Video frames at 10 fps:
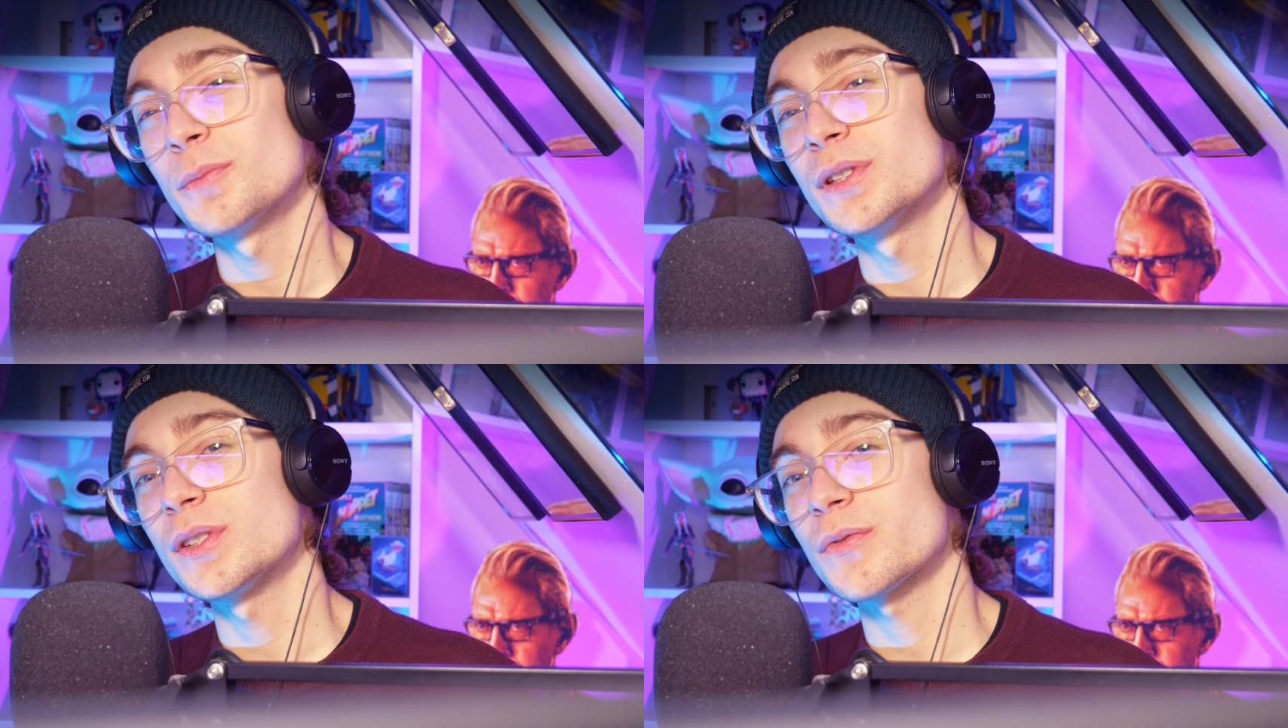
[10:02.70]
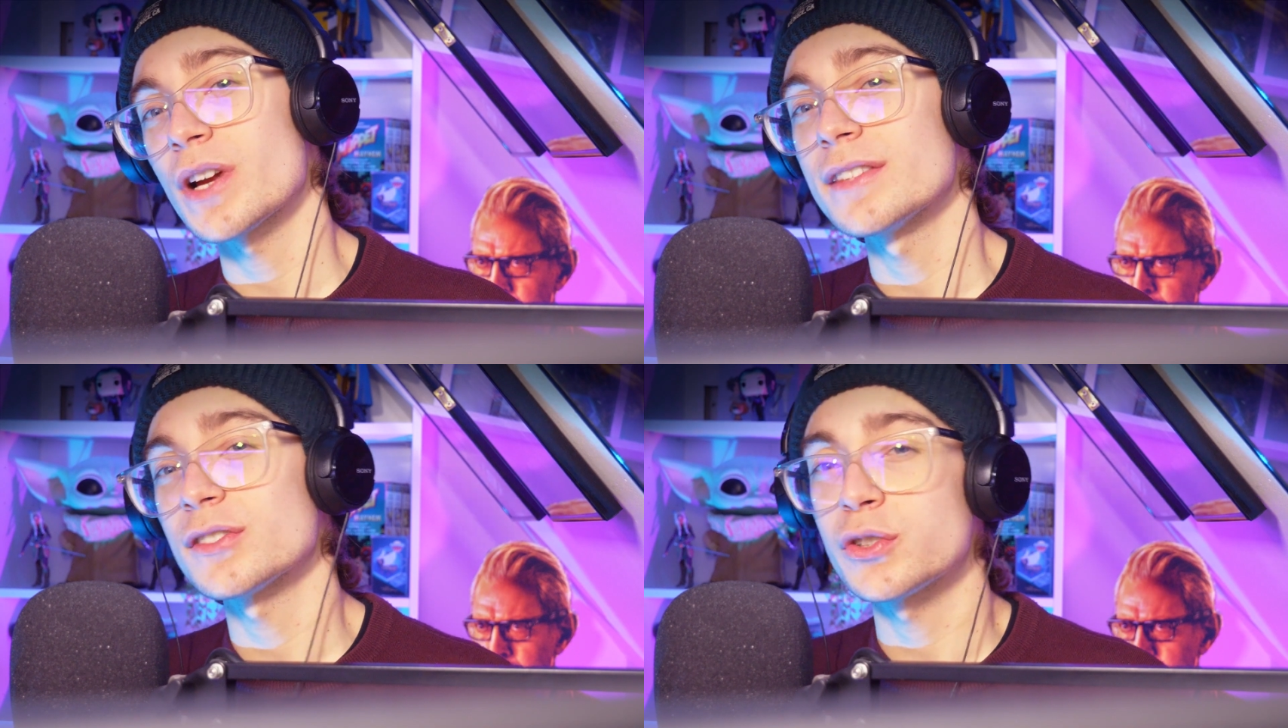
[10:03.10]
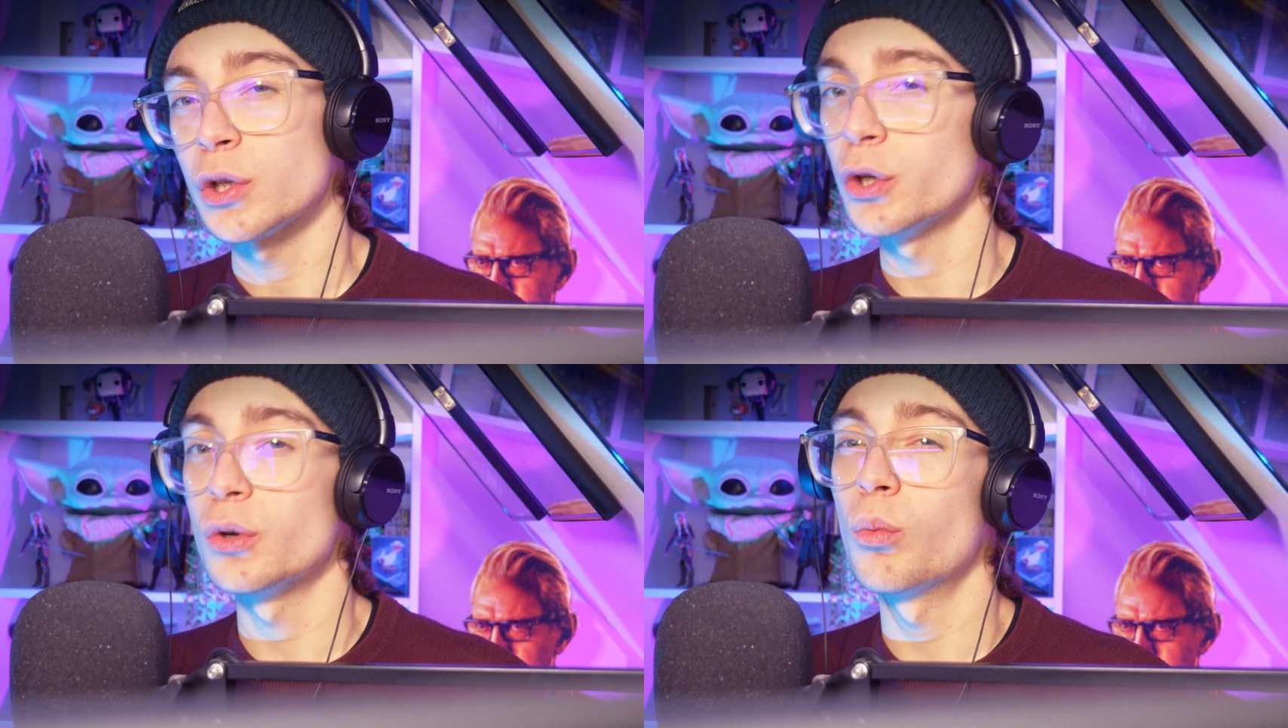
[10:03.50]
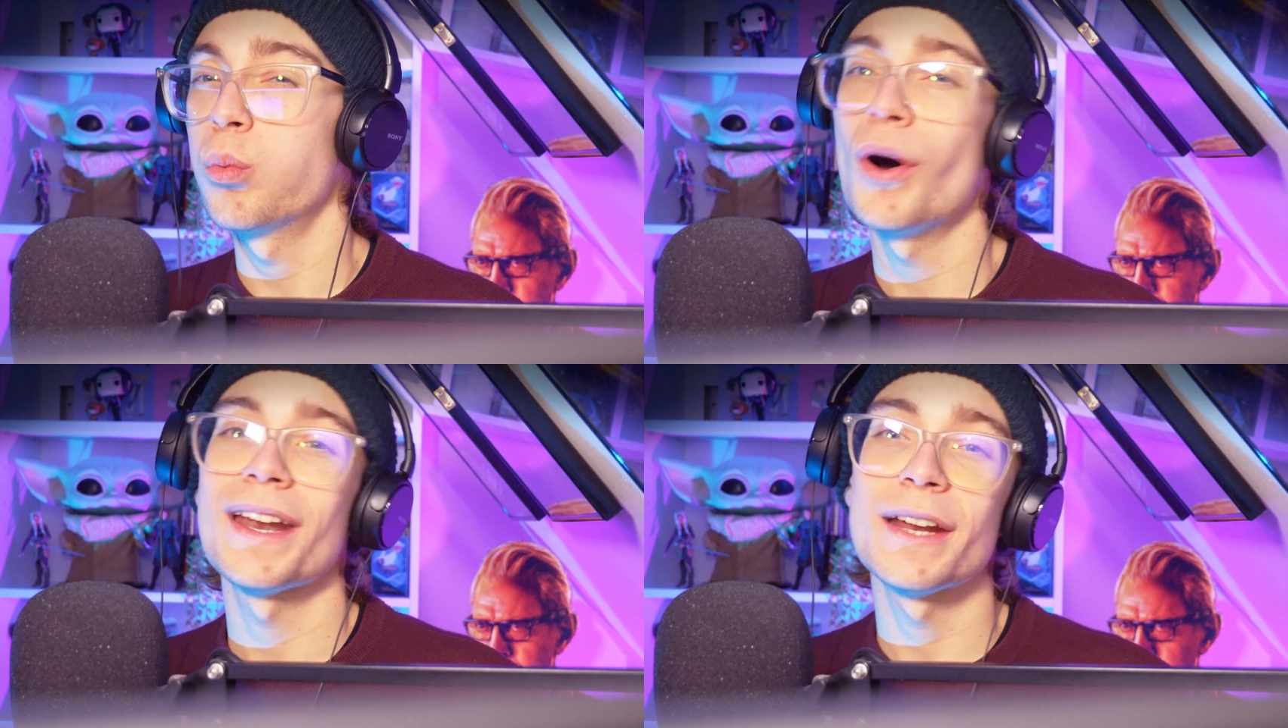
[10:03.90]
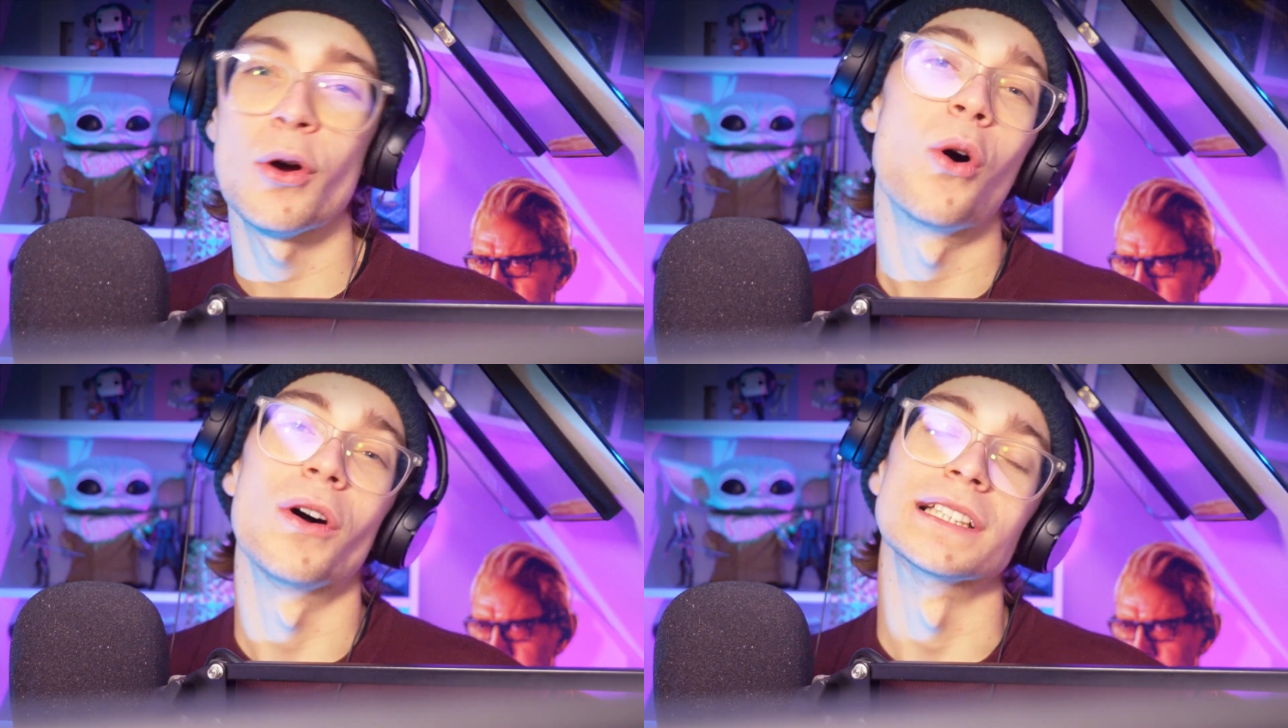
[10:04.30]
Fisherman's Friends 2, One
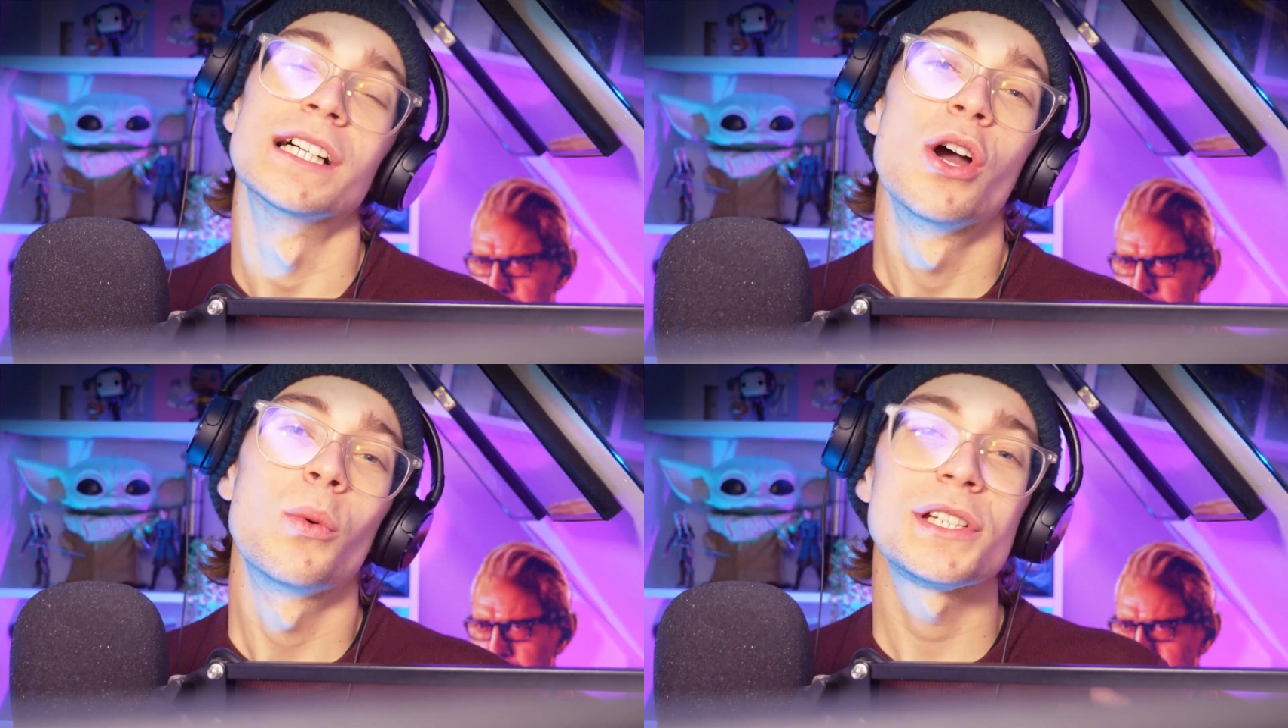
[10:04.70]
and All,